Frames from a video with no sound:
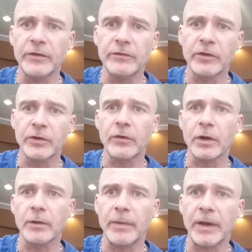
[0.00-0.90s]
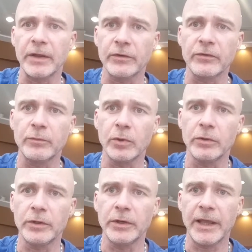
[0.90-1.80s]
He's going to talk about the
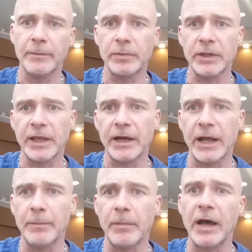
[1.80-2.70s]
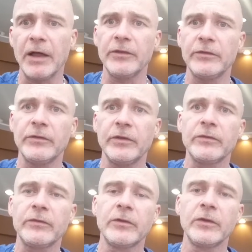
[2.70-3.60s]
exploded planet
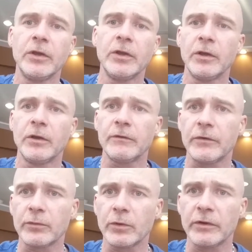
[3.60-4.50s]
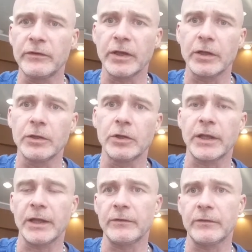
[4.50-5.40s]
hypothesis. First, we're going to take a
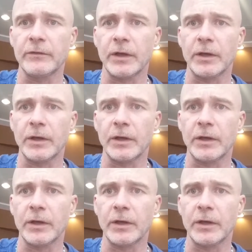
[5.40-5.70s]
look at